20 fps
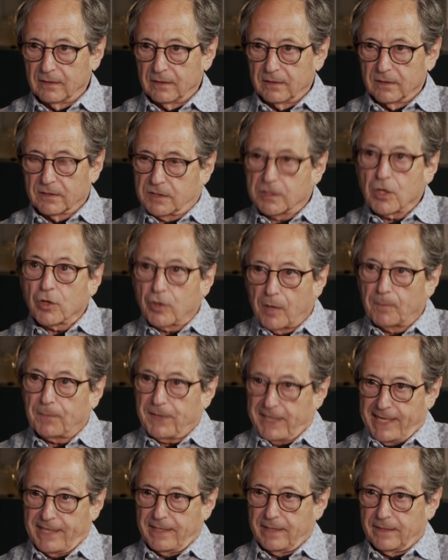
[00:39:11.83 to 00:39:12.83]
so
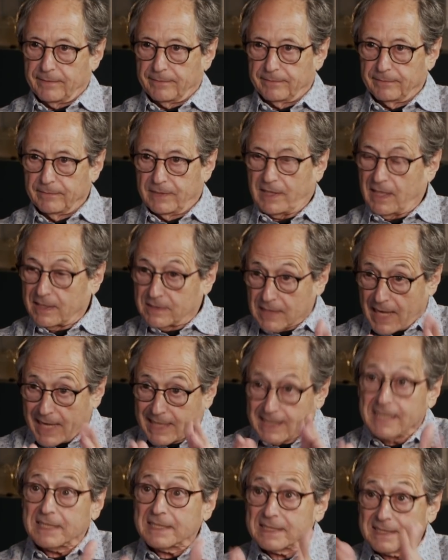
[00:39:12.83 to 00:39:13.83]
complicated? Now, I
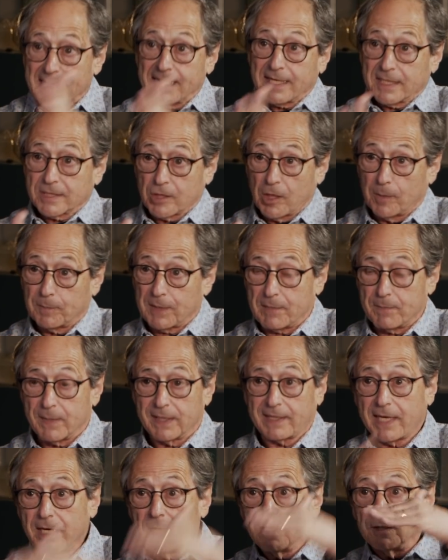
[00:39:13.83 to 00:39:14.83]
can understand it's complicated, but
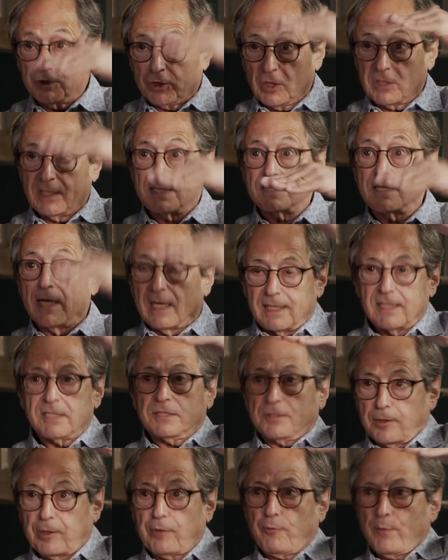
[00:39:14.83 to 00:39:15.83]
they should
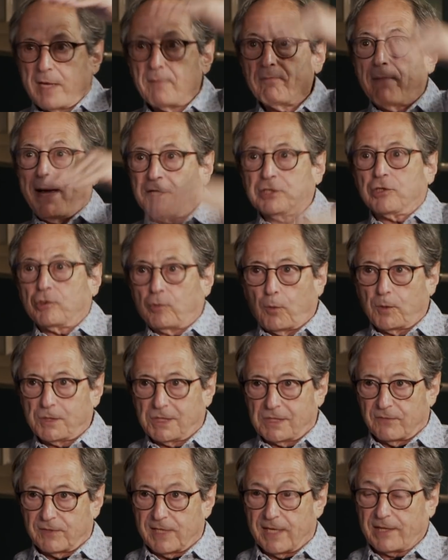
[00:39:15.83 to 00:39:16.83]
list 3 major causes
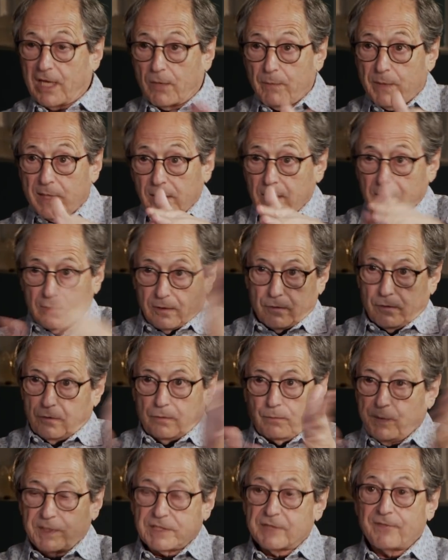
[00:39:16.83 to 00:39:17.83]
of death, and
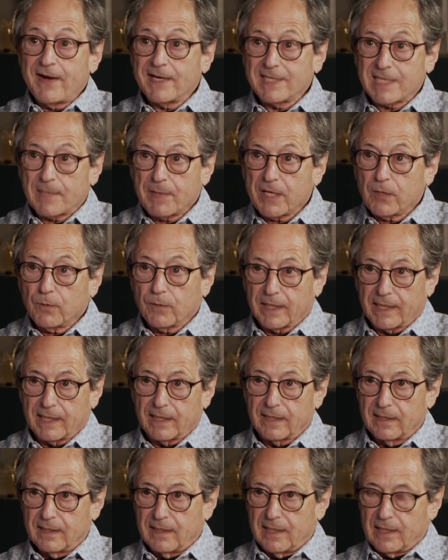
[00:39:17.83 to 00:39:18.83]
we'll divide it up equally.
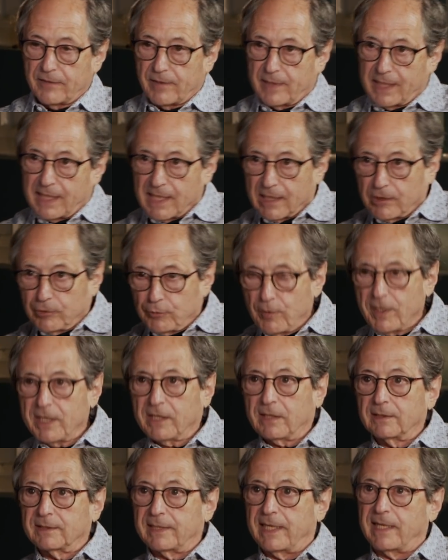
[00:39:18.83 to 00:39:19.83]
The
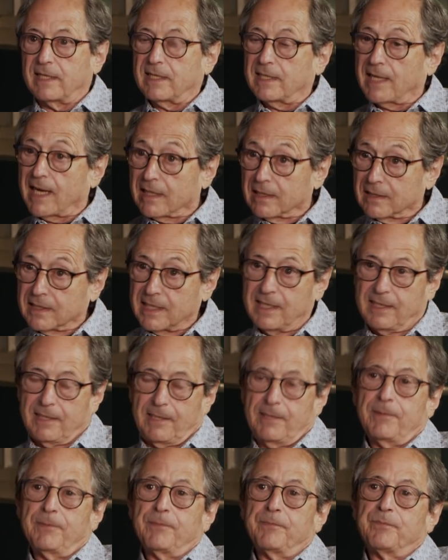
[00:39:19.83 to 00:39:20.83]
critical data, and I
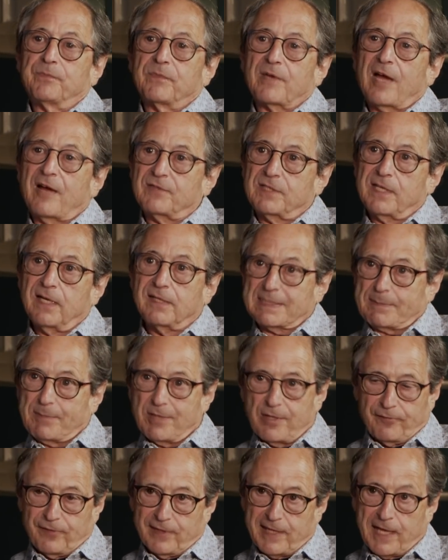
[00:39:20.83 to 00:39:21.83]
think I've said to some of
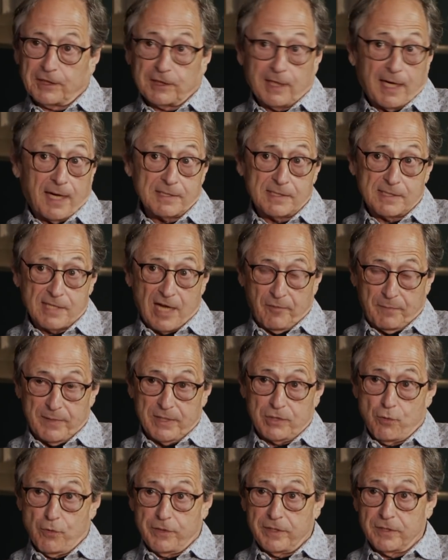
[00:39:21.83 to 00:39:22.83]
the financial houses that I've been
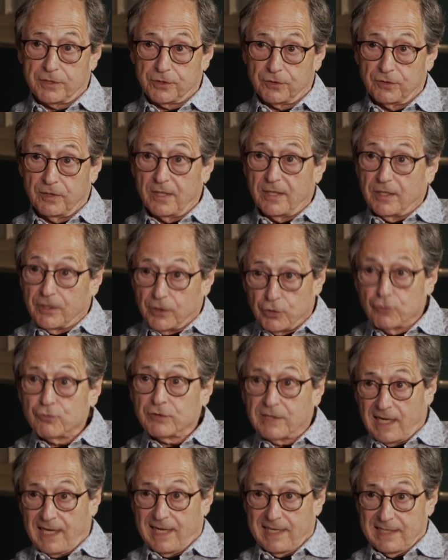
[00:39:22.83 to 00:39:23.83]
talking to, you
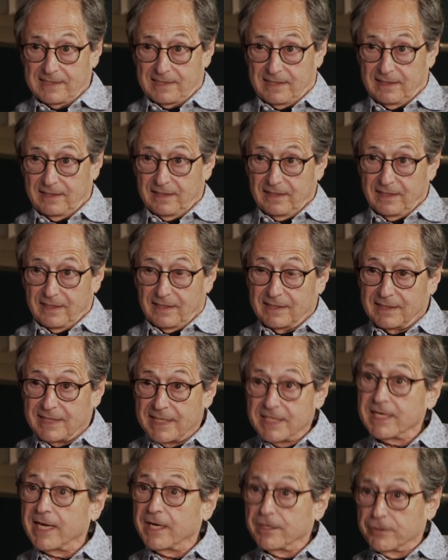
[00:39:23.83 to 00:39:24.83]
guys
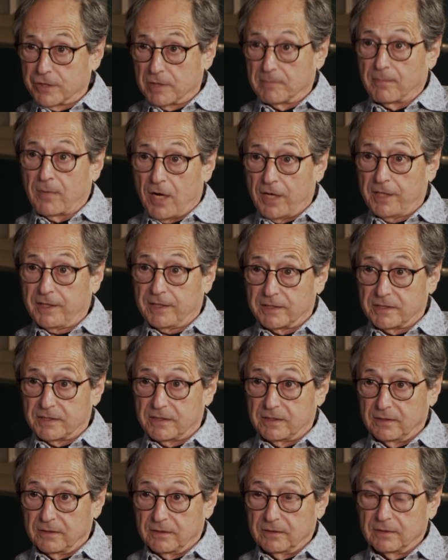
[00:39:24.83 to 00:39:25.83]
need to get into the market
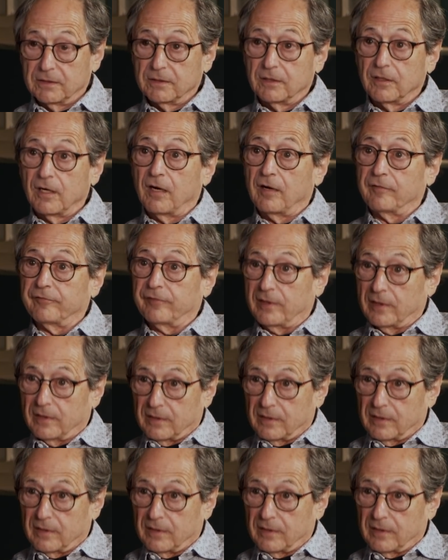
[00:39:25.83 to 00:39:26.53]
of